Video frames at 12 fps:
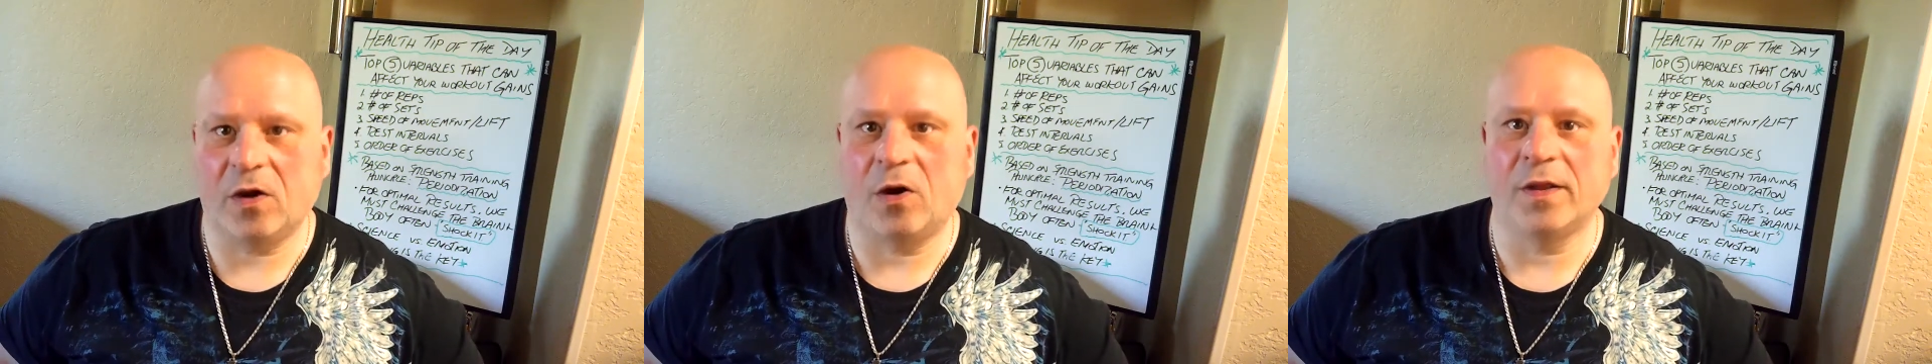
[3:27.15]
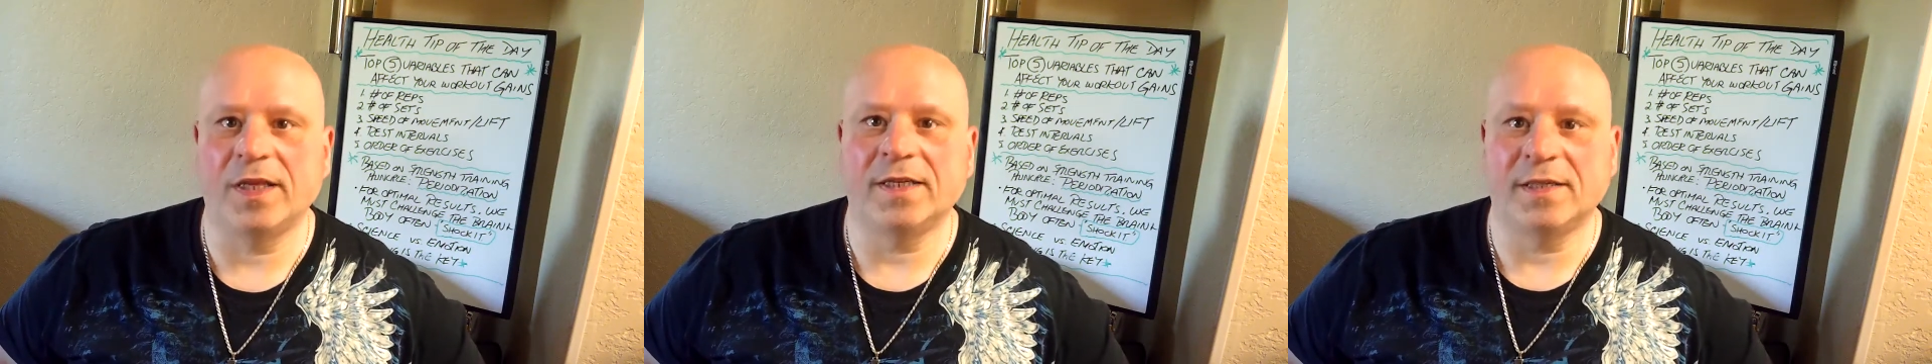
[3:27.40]

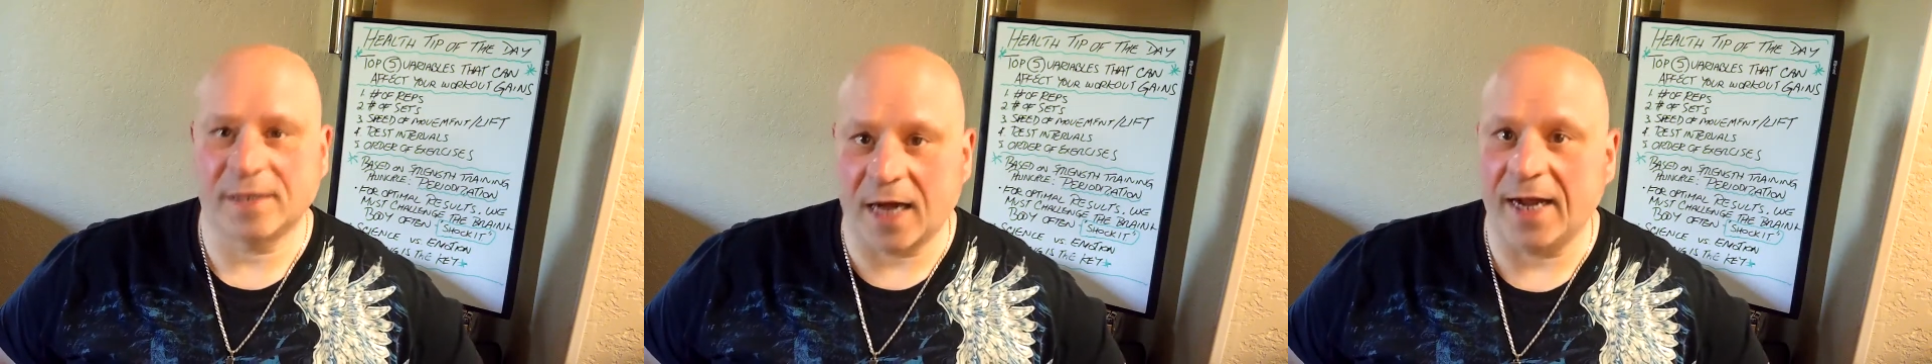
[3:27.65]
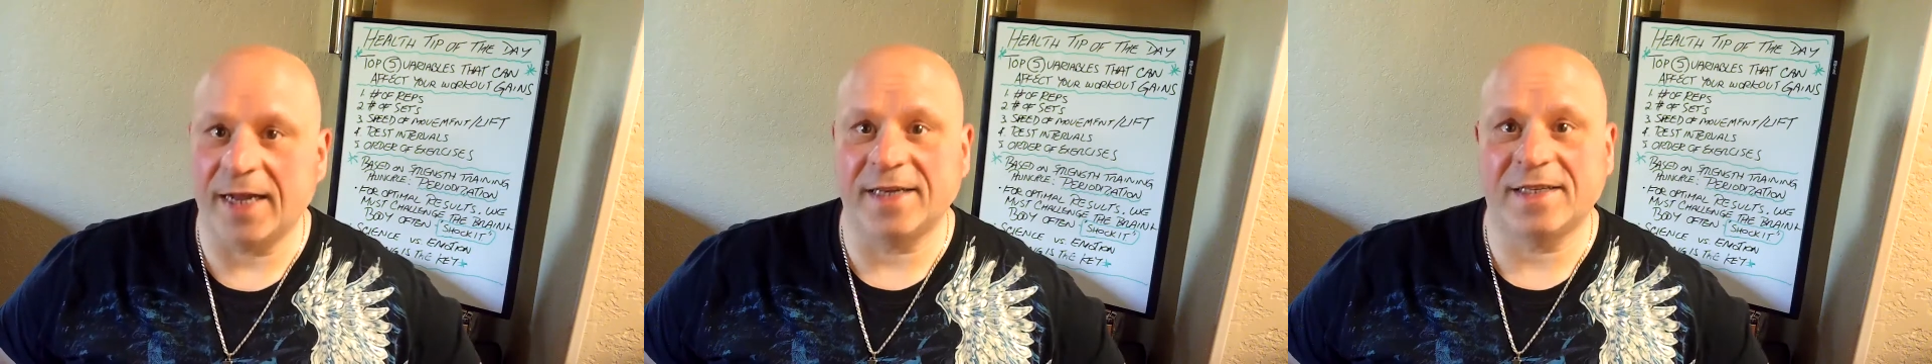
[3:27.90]
on the
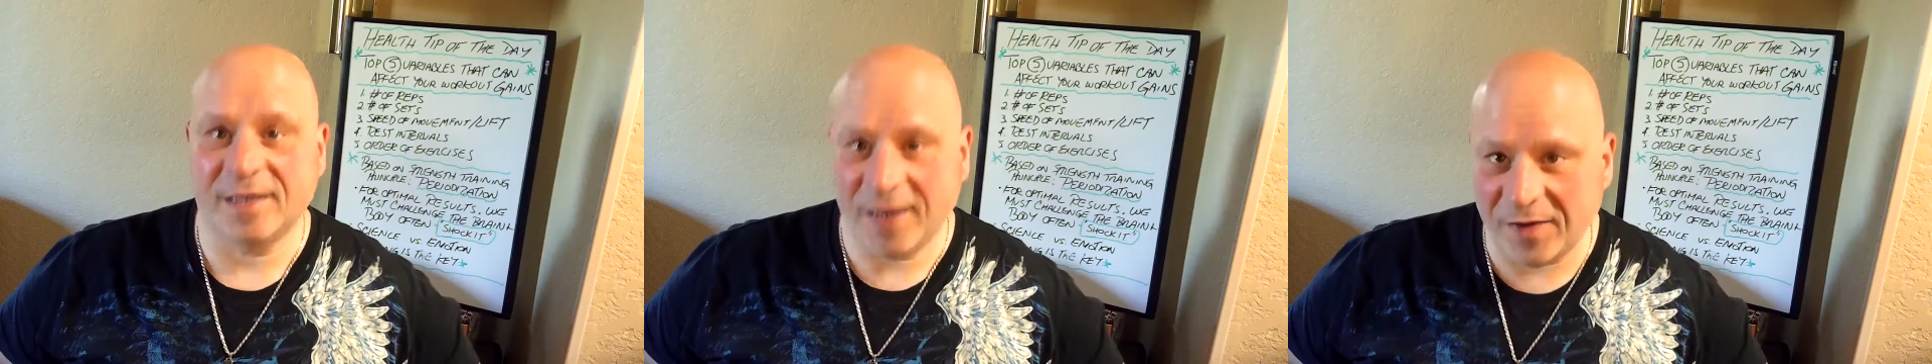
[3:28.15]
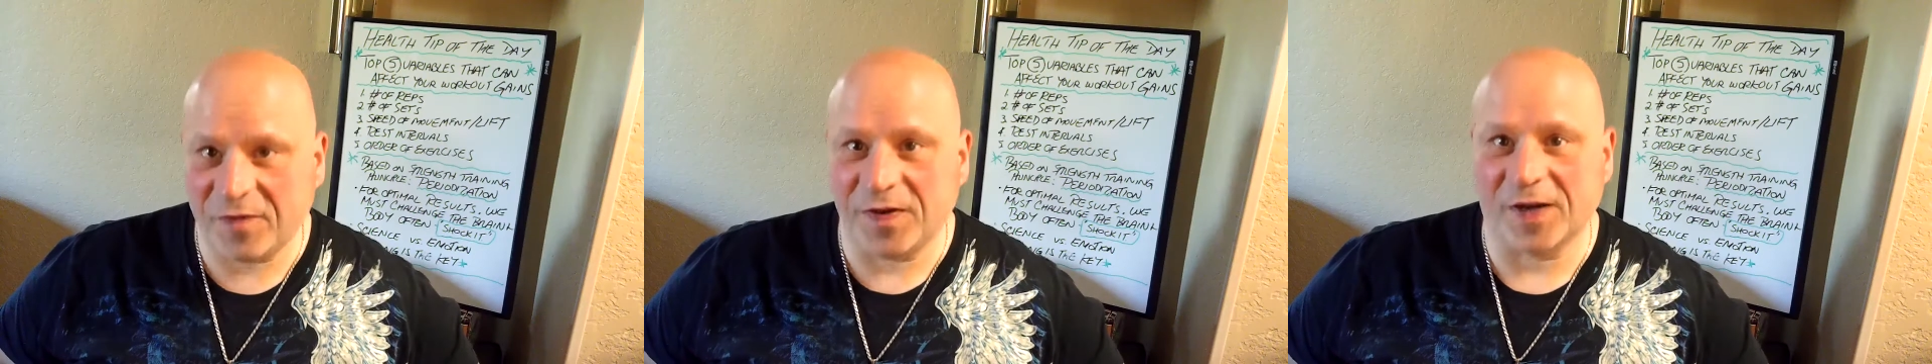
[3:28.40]

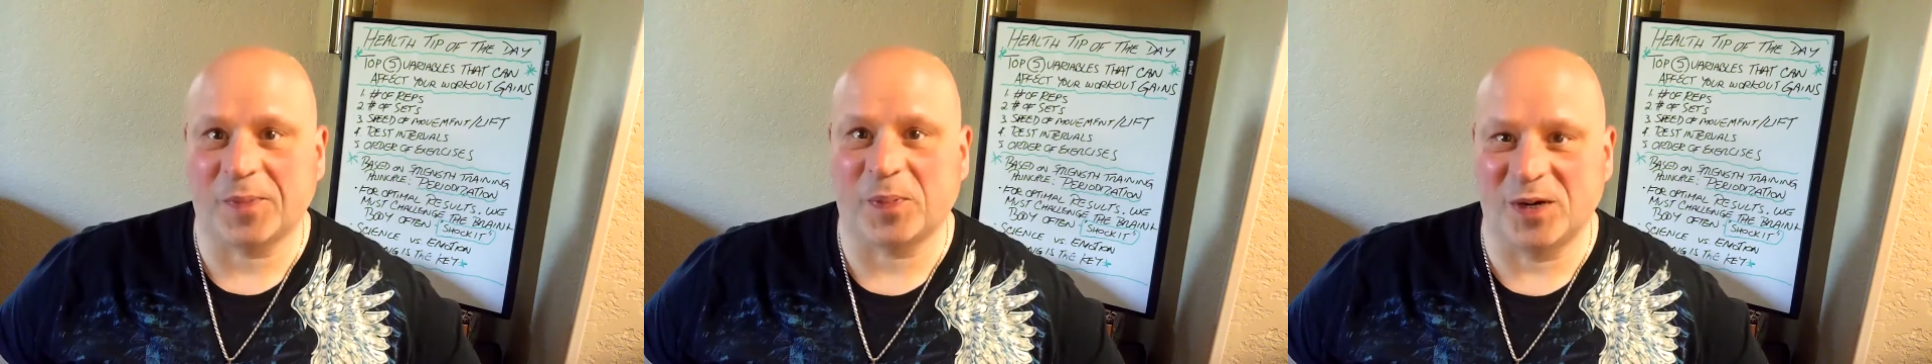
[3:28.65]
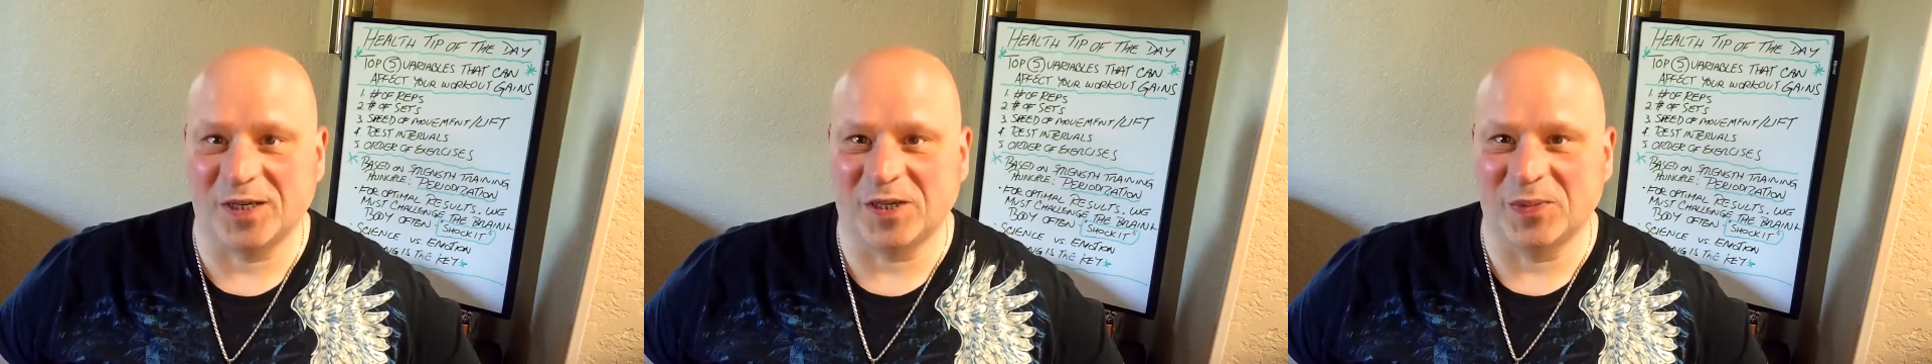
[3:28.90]
scientific
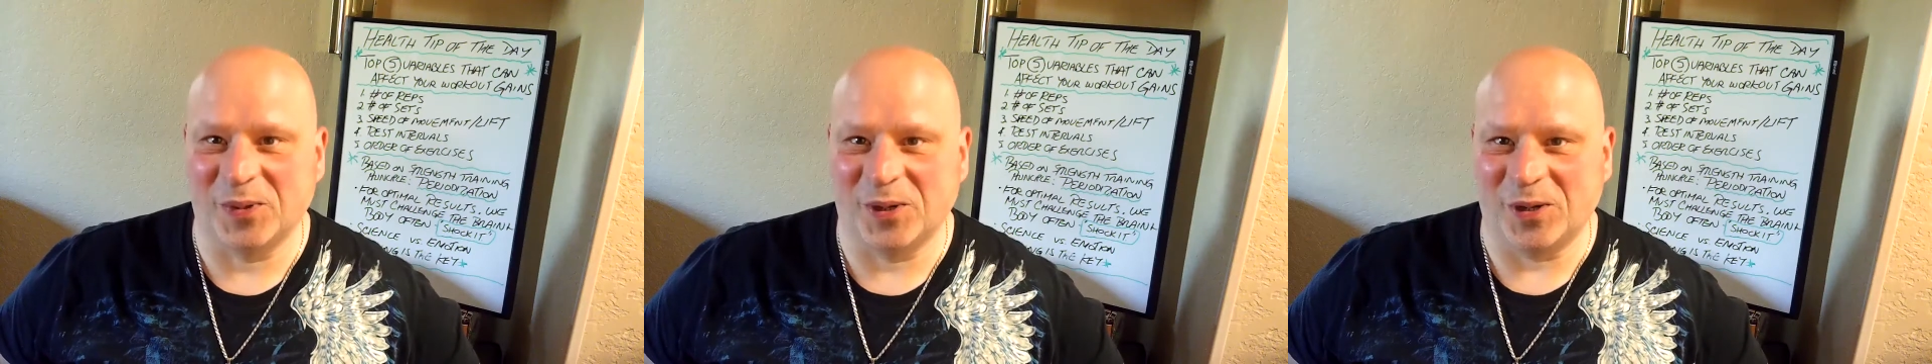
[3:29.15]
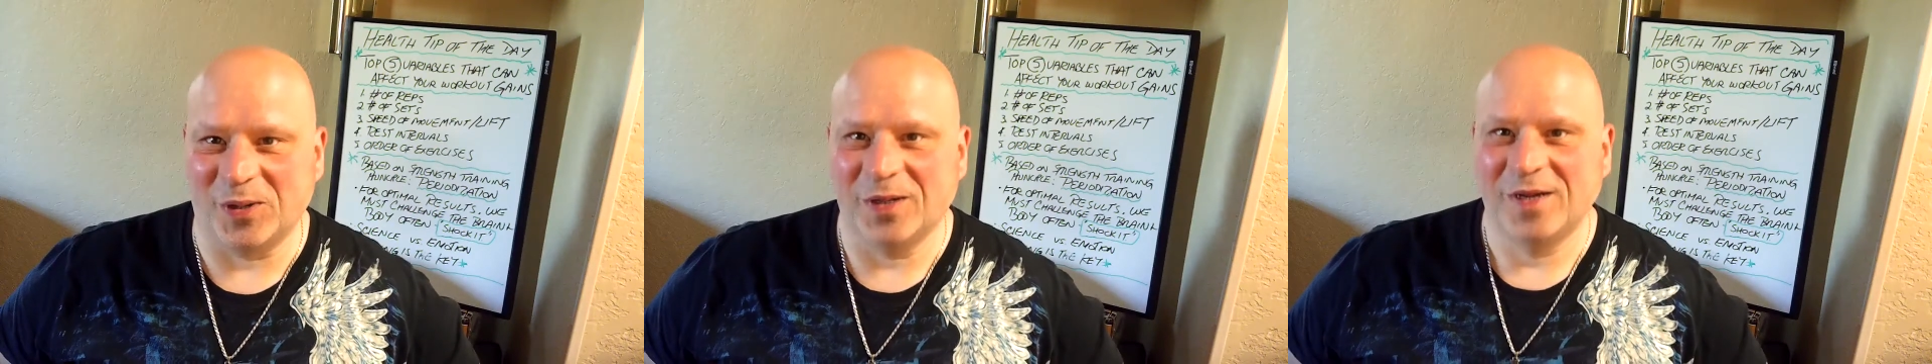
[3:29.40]

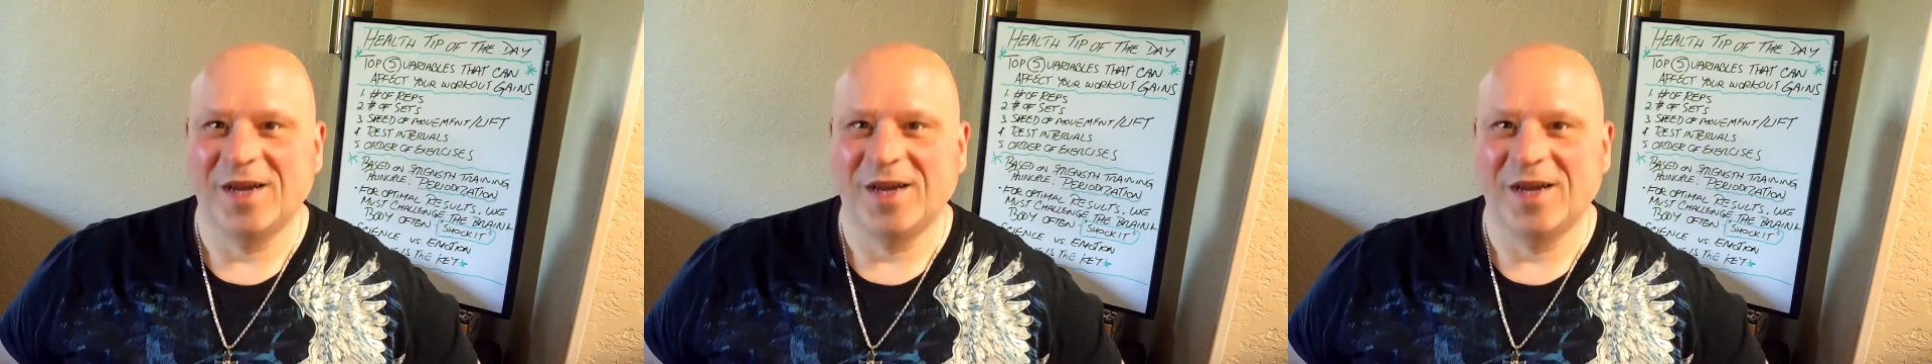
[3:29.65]
principle.